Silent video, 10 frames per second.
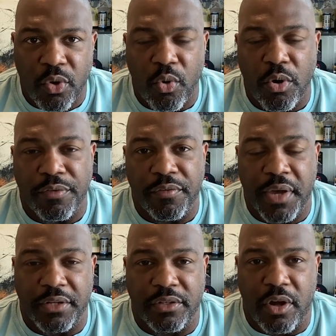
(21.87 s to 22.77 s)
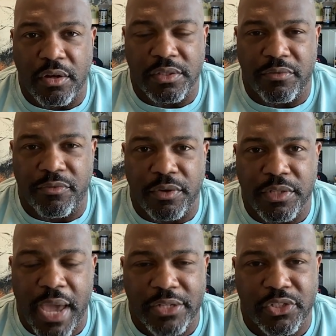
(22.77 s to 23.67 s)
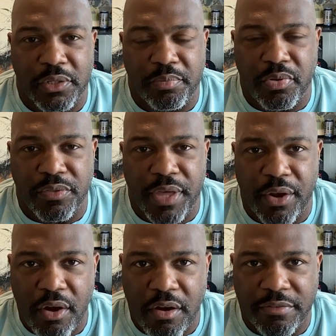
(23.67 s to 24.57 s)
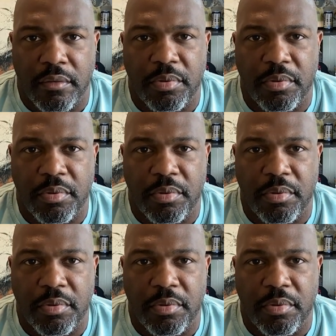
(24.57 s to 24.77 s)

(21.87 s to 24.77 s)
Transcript: or if you've got the dogs up front to actually pull that off,